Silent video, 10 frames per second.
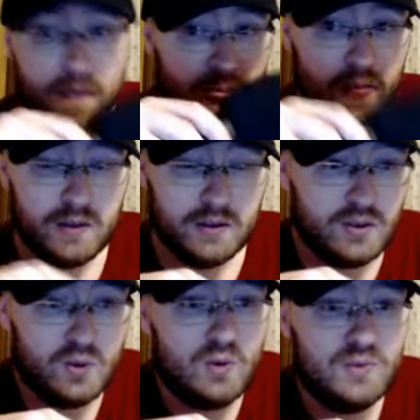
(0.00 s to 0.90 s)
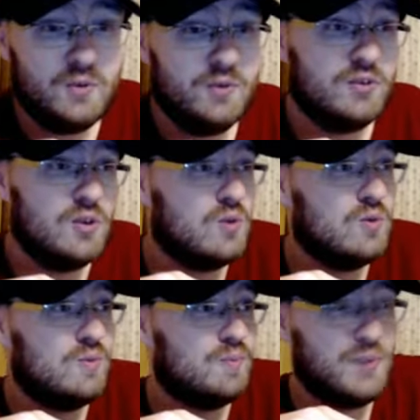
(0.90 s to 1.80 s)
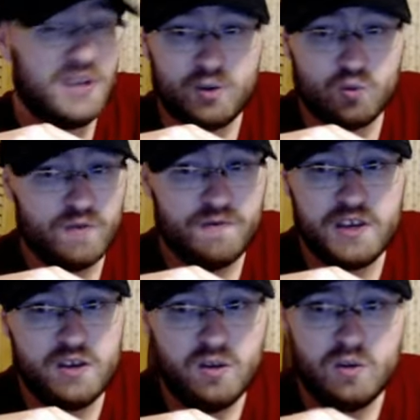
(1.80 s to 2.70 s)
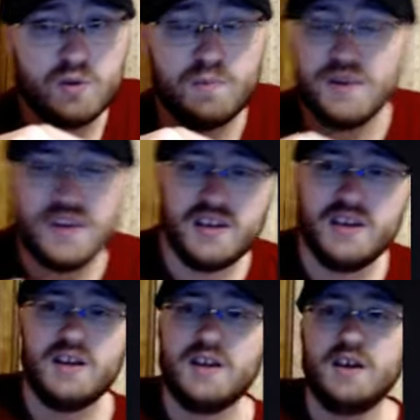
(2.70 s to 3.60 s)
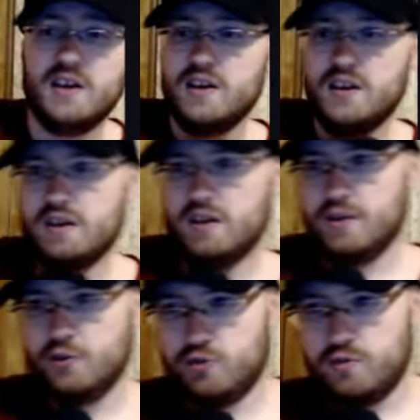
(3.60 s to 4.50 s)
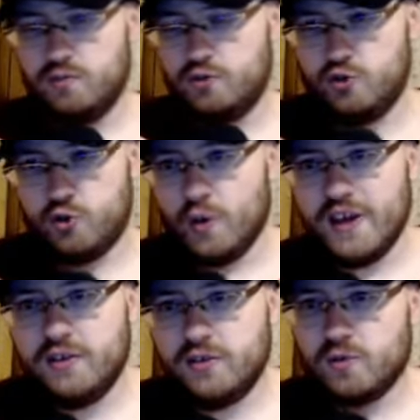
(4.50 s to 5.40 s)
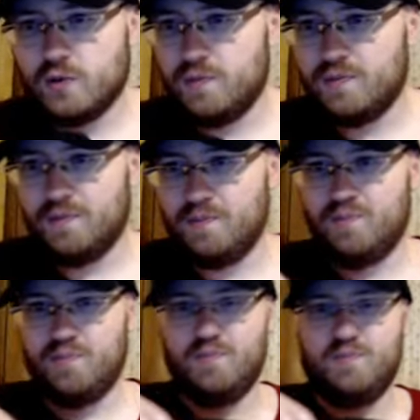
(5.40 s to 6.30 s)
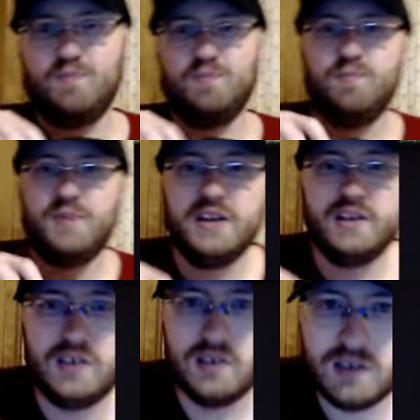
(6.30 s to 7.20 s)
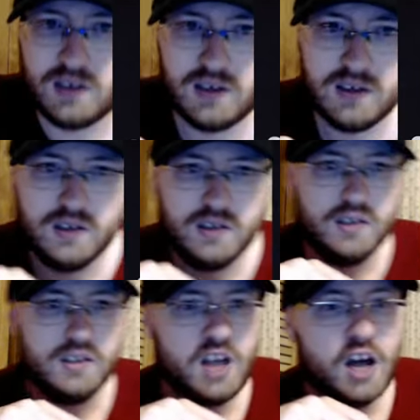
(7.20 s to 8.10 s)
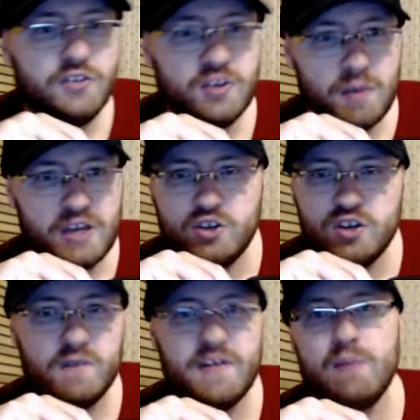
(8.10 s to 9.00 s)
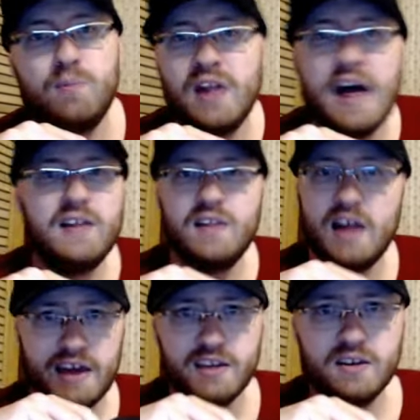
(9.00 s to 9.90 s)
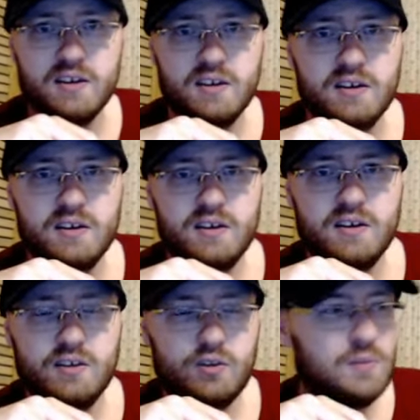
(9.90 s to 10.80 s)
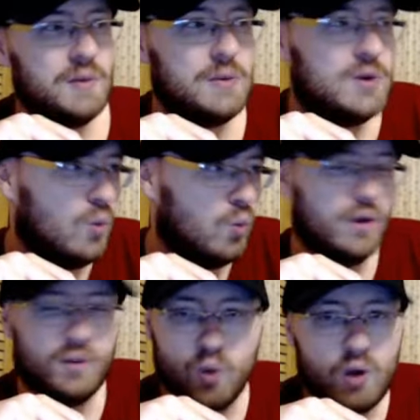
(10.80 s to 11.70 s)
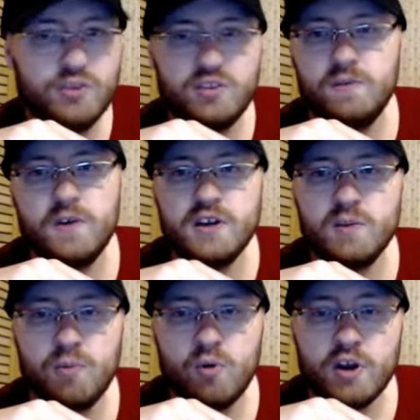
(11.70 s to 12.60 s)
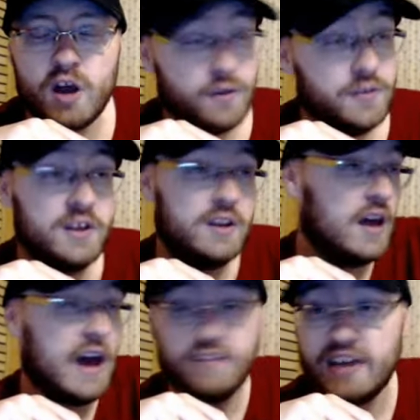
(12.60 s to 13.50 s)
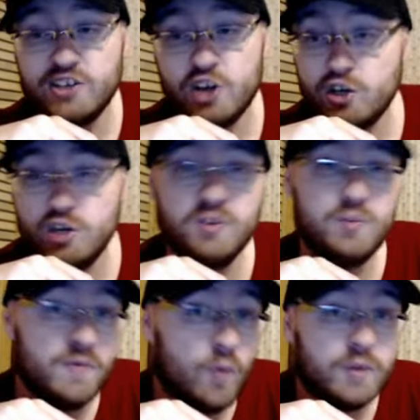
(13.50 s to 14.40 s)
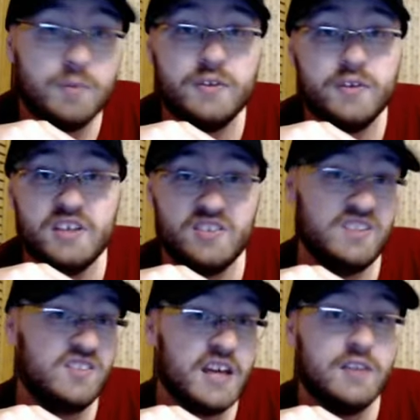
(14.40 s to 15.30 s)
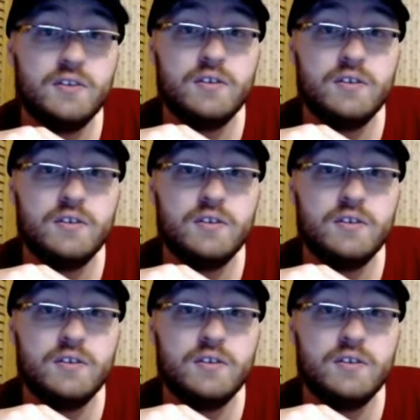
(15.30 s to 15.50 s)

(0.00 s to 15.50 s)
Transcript: So there was no big reveal or big twist or big consummation of that plot line. So maybe the what, what was the fucking point other than I like John Goodman's performance. He's intense.